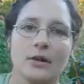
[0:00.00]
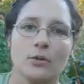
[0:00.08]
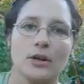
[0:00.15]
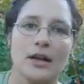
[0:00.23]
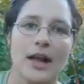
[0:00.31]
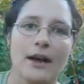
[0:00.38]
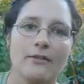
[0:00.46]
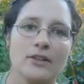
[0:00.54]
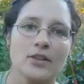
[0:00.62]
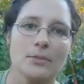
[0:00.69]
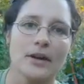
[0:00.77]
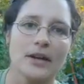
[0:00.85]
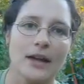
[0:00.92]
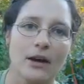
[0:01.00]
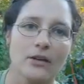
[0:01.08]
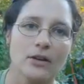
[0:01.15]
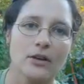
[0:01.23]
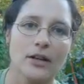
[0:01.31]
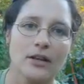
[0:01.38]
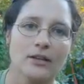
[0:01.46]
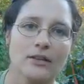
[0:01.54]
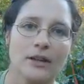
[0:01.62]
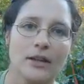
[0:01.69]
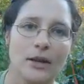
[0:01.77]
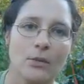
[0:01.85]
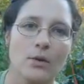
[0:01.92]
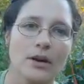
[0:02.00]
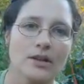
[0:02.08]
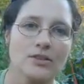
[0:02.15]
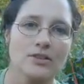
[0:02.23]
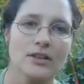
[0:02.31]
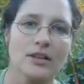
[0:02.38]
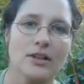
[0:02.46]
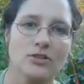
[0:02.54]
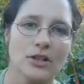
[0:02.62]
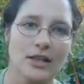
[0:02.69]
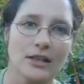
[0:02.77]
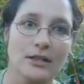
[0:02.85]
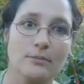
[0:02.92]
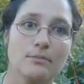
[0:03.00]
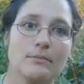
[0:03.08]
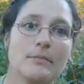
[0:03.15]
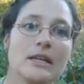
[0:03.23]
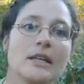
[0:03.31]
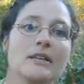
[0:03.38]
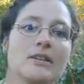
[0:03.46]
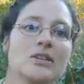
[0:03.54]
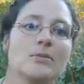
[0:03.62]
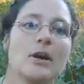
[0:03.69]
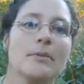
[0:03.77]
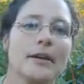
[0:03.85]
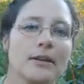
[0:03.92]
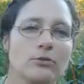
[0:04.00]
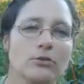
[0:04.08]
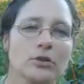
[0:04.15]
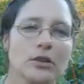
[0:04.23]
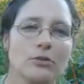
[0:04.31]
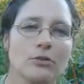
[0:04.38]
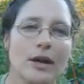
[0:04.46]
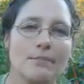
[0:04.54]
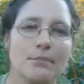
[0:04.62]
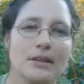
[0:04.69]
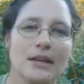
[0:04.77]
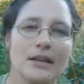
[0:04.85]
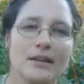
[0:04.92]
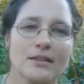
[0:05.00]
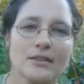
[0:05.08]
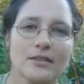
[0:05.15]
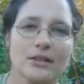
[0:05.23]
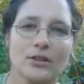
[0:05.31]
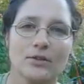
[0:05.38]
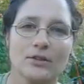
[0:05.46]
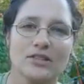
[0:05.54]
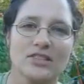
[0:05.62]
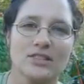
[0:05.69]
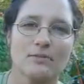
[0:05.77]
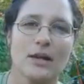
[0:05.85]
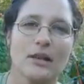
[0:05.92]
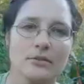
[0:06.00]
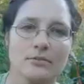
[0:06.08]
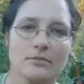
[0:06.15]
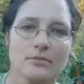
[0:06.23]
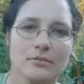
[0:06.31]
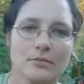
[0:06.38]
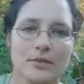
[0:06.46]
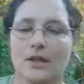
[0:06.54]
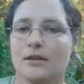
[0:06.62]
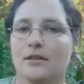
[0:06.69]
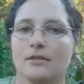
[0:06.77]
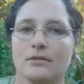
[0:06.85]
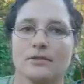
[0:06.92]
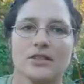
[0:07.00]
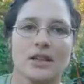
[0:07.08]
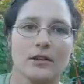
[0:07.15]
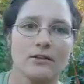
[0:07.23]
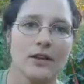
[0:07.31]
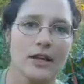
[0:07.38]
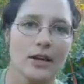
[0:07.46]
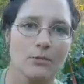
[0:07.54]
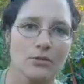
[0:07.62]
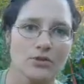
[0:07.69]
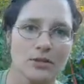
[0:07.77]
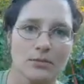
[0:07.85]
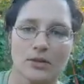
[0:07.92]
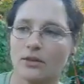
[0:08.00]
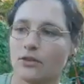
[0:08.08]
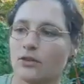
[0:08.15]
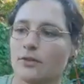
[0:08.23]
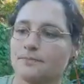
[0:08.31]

when I have these on my counter, and I walk into the kitchen, I can immediately smell them, like really ripe bananas. Like you can smell them. It's kind of like how a persimmon is.